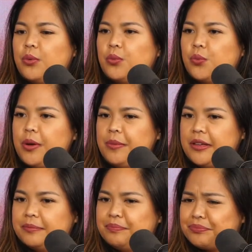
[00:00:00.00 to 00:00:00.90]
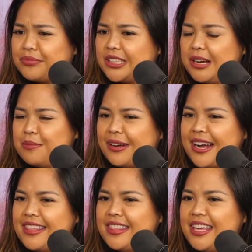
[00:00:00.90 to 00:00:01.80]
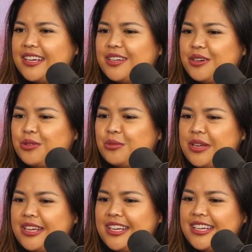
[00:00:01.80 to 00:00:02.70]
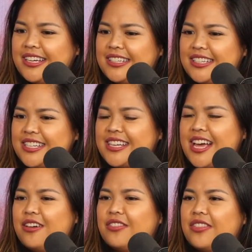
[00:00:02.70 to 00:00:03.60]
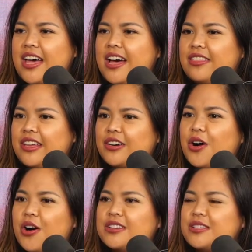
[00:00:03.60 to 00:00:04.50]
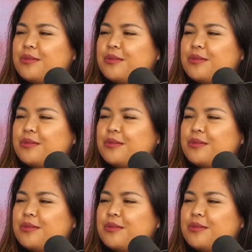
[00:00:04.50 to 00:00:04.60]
women, but I think we discount that there are some